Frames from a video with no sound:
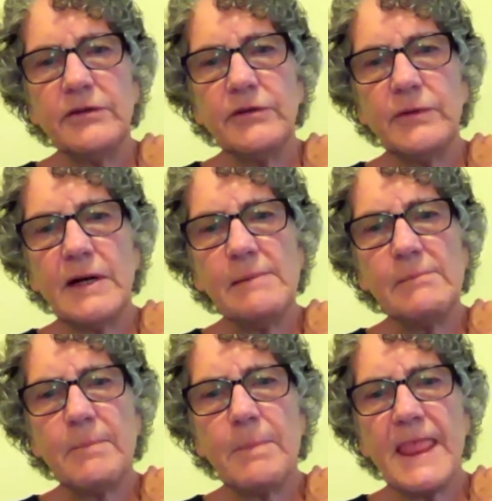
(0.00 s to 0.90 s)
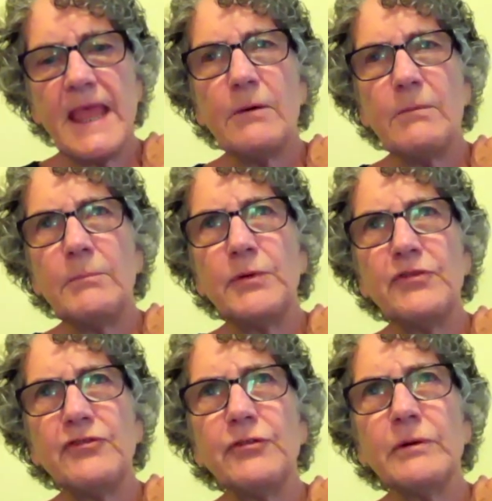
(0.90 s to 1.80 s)
to help
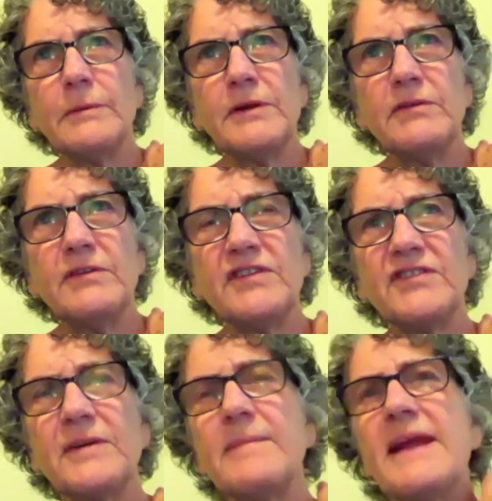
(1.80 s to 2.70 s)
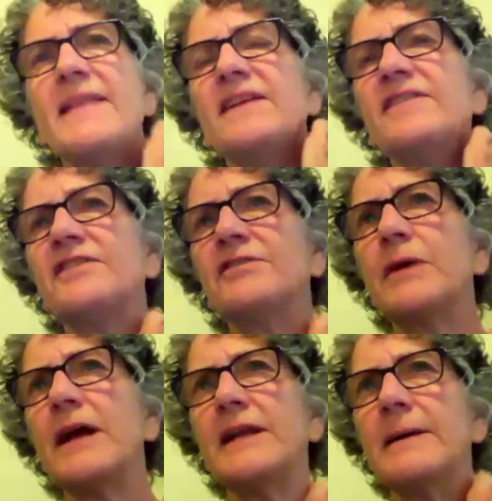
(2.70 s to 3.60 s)
boost your immune system. And this is
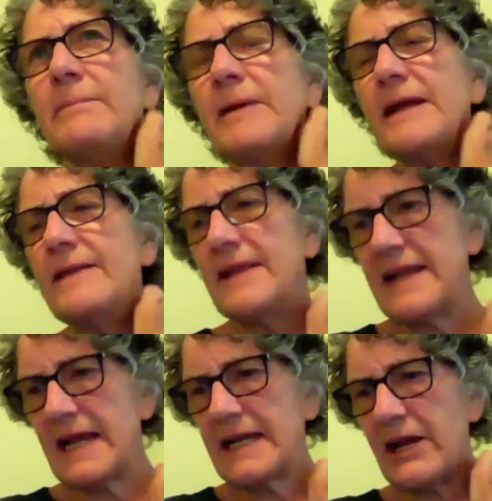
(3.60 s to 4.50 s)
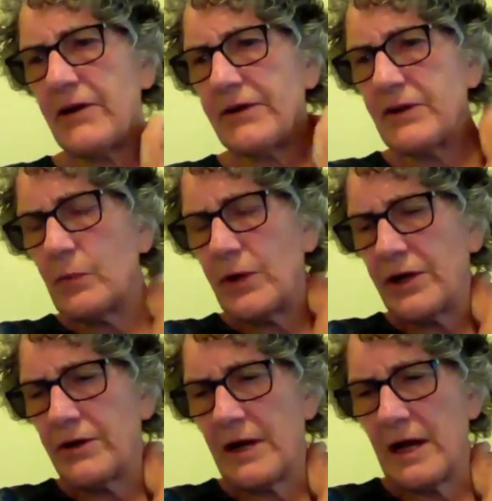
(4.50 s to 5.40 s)
right up in the neck area
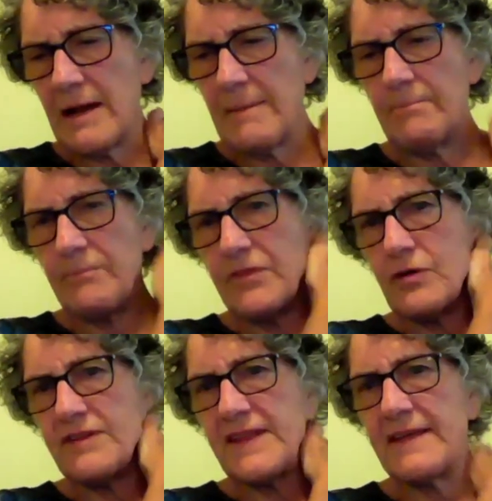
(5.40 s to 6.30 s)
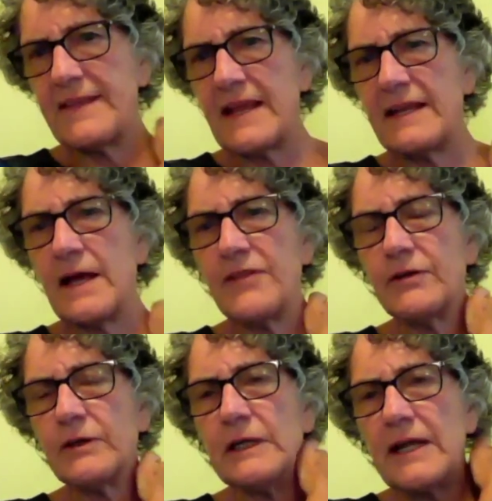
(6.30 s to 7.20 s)
where the
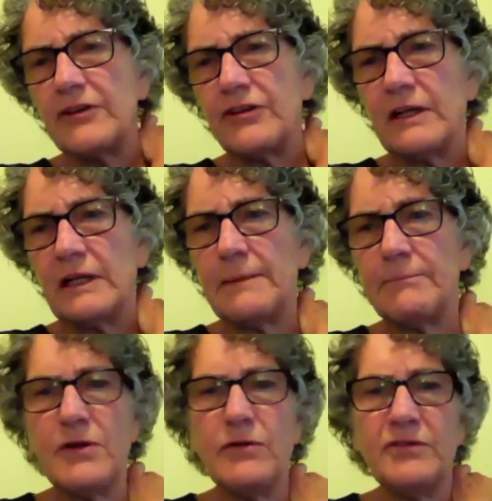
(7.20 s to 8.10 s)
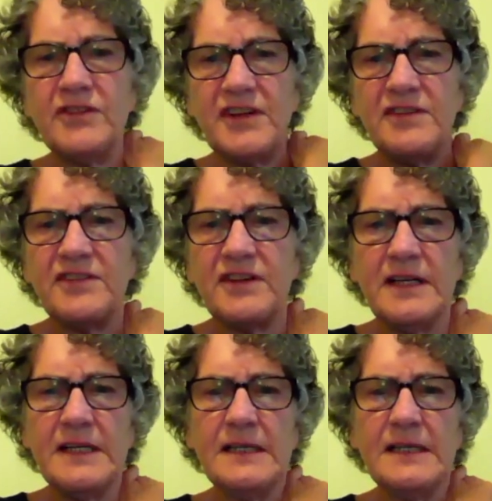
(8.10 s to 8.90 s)
other collection of lymph nodes is.